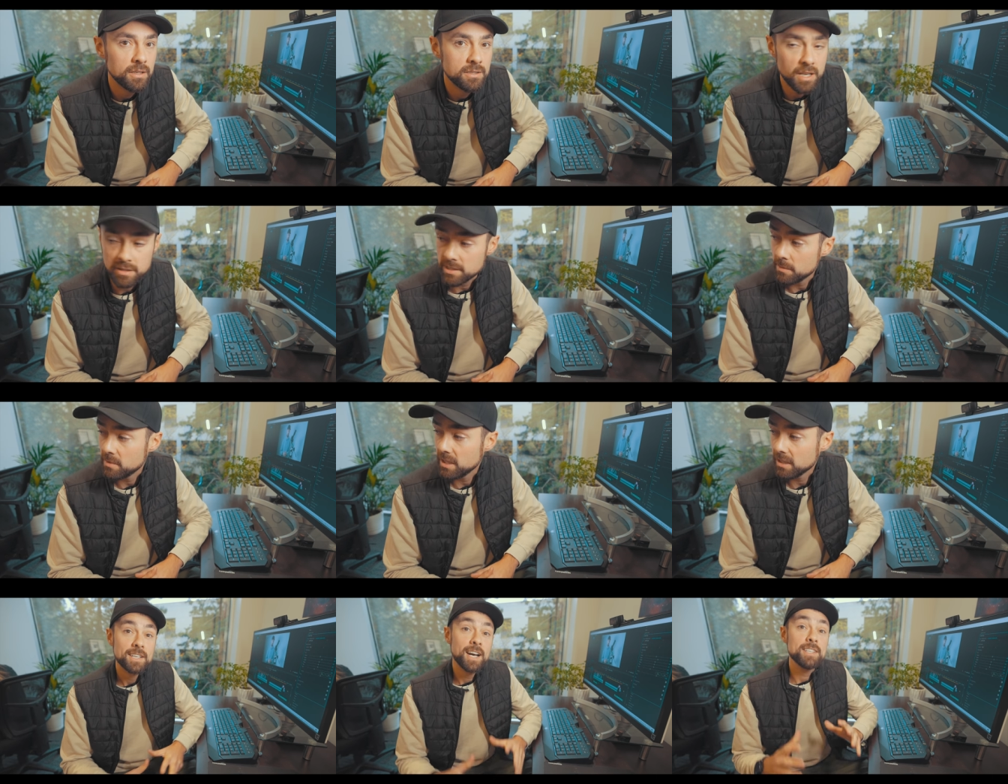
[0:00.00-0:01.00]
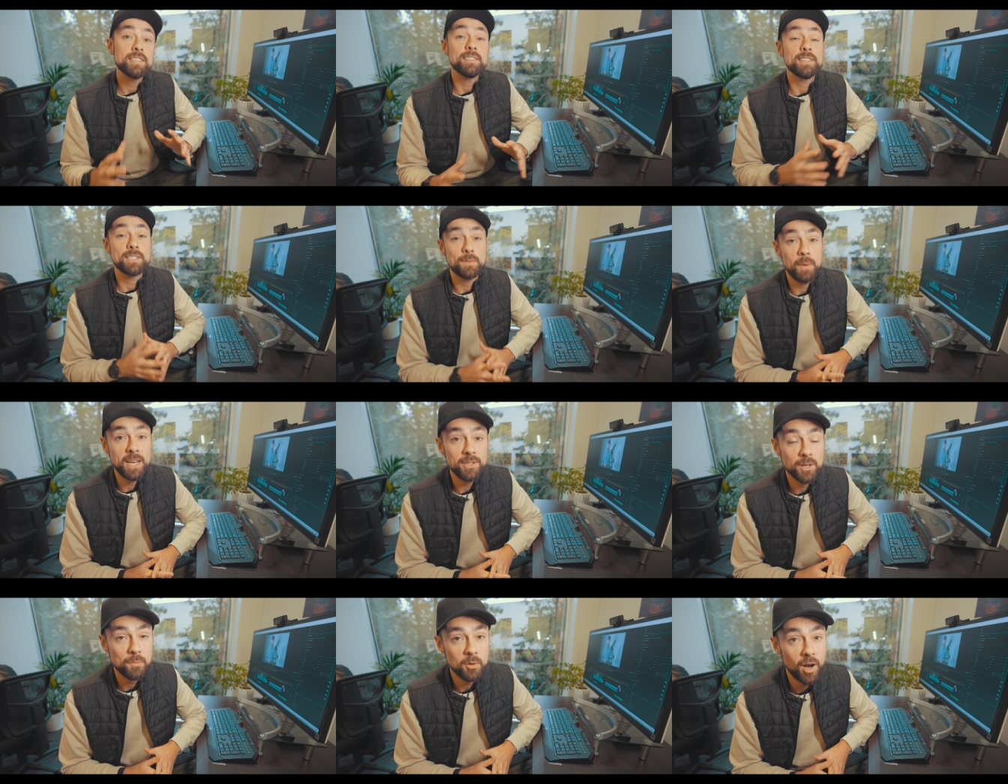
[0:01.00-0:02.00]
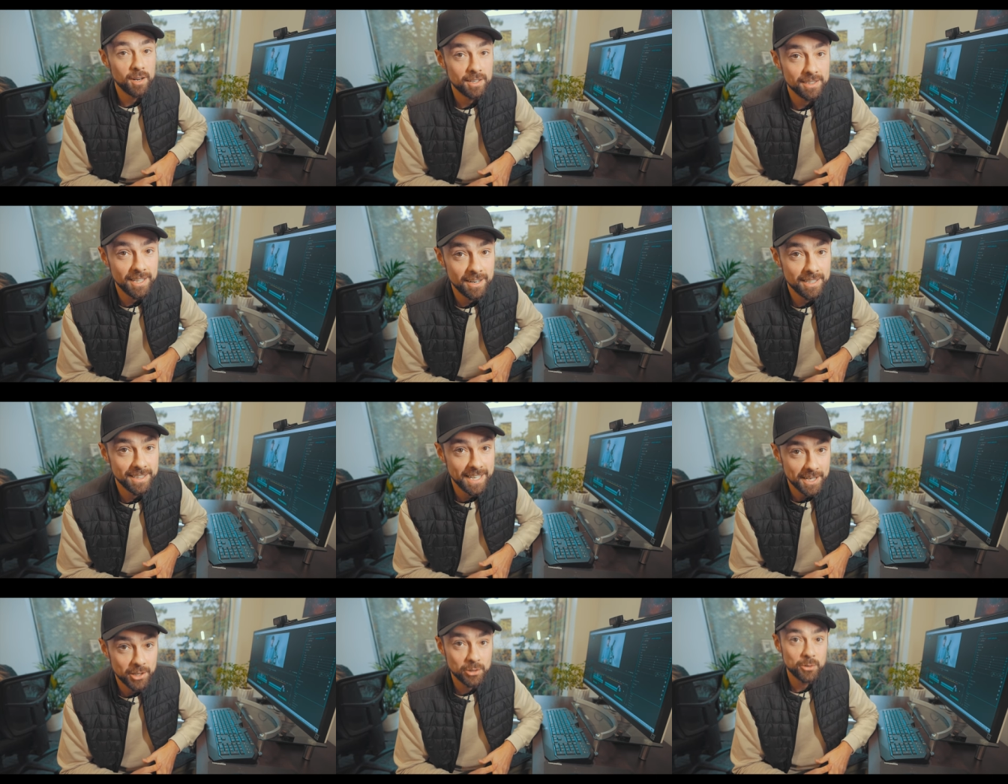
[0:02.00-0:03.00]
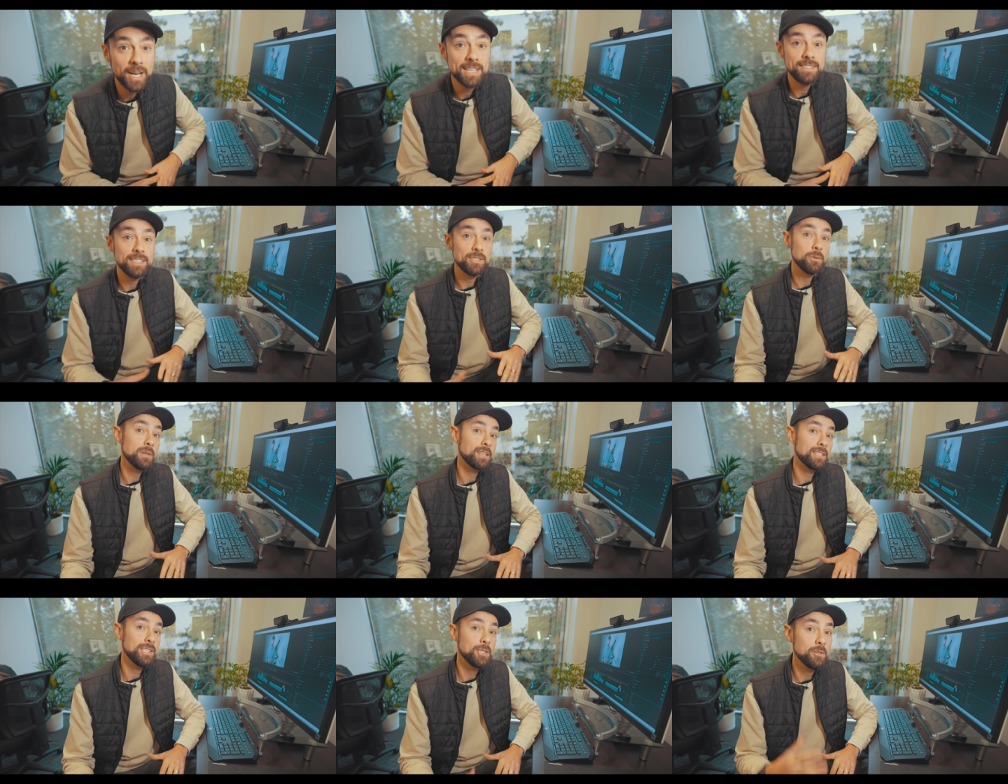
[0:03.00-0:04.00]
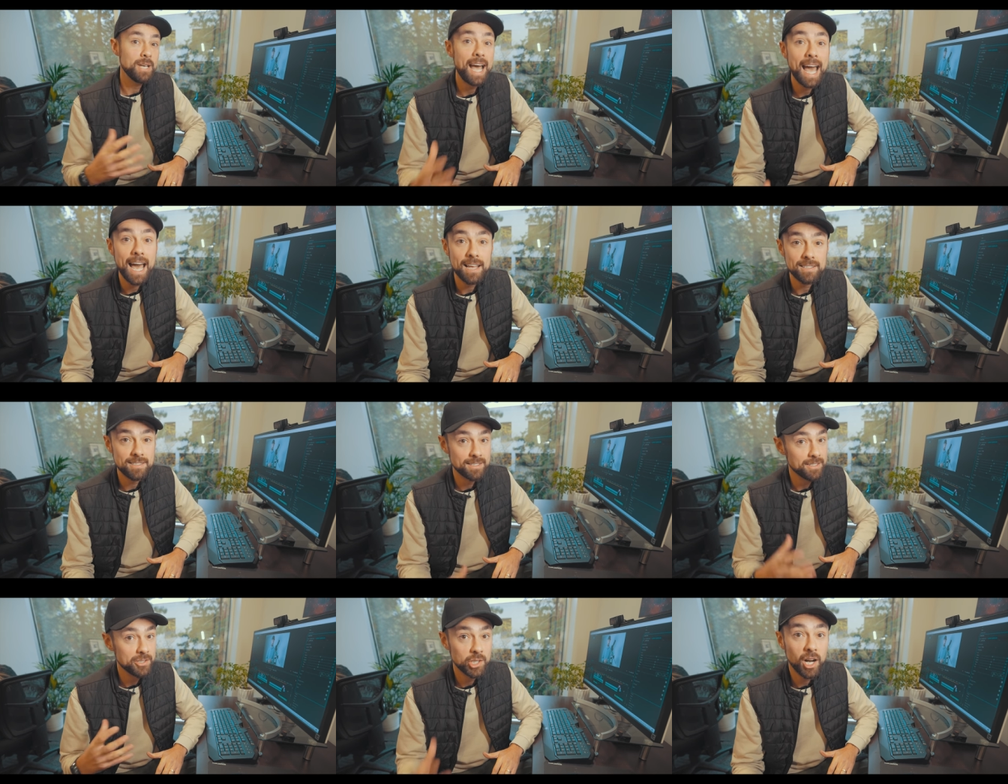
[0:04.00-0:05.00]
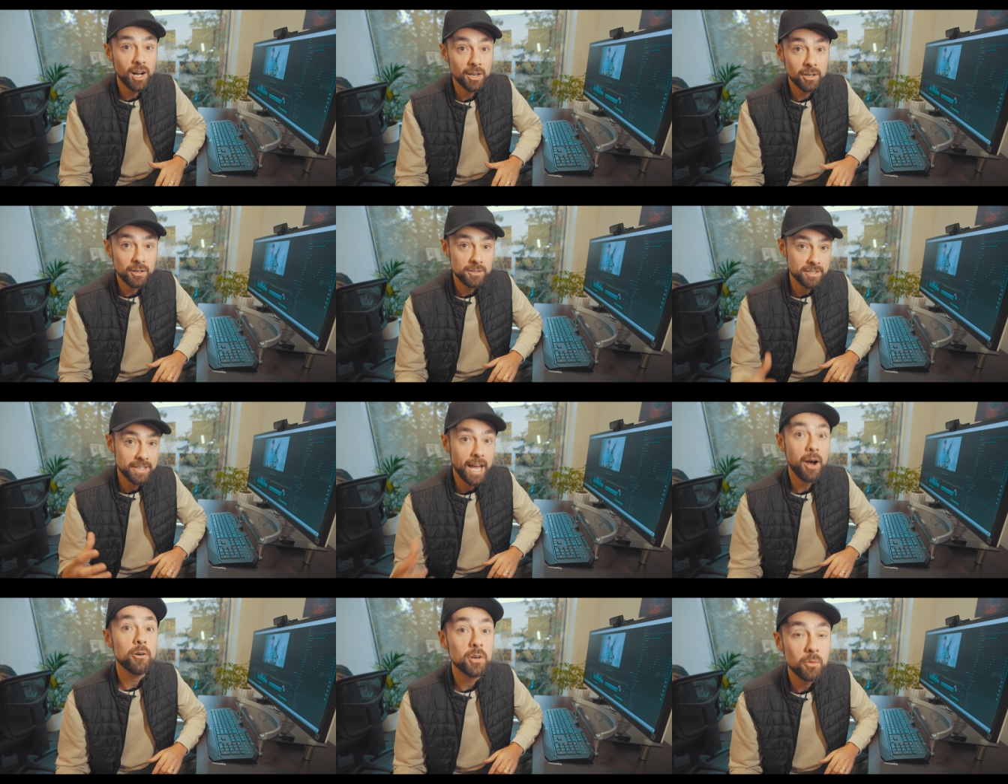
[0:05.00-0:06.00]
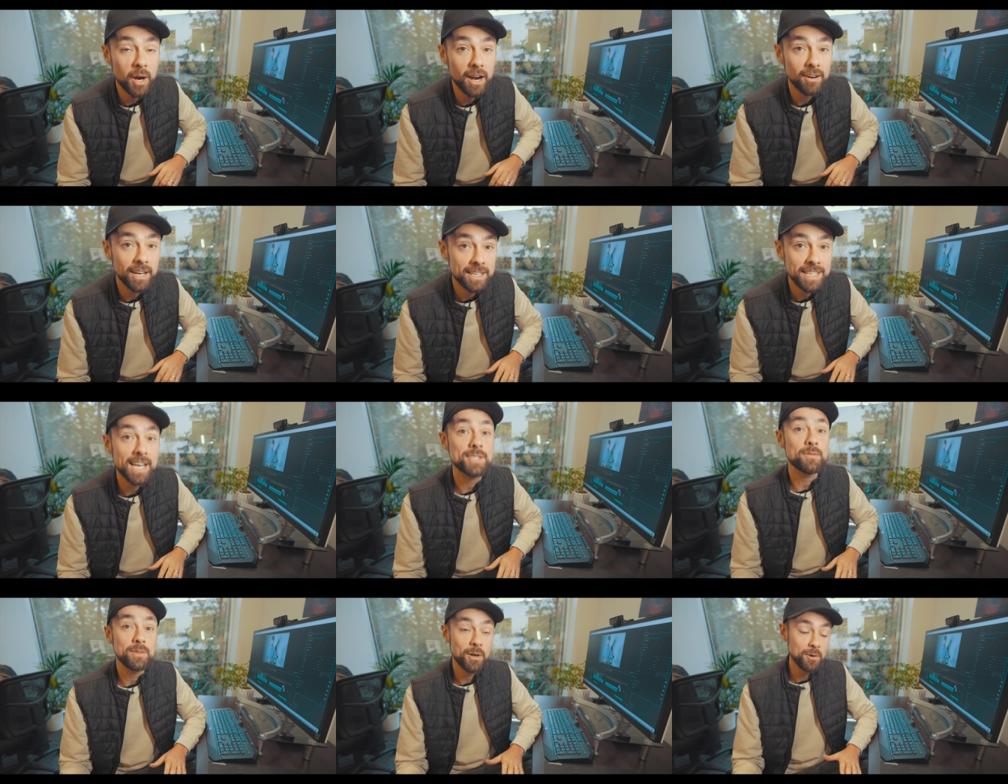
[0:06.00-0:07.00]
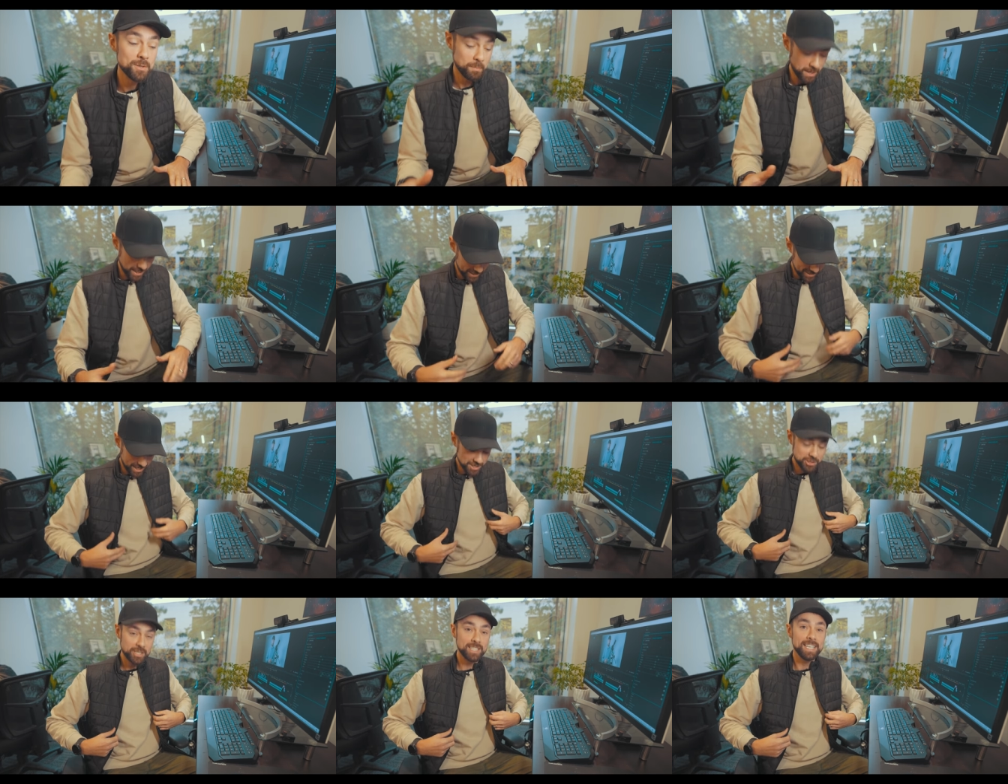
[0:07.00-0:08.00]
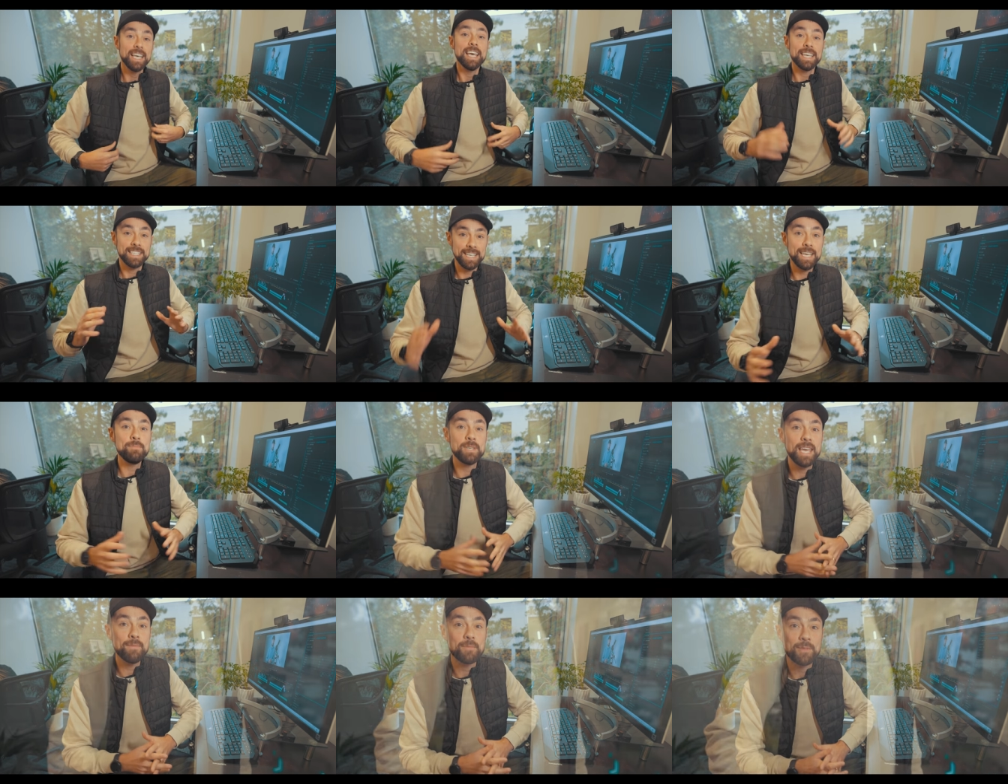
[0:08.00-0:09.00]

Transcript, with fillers: Is that the same thing? Cuts has expanded their product line like crazy to include hats and joggers and outerwear. And yes, for those paying attention, Gabe came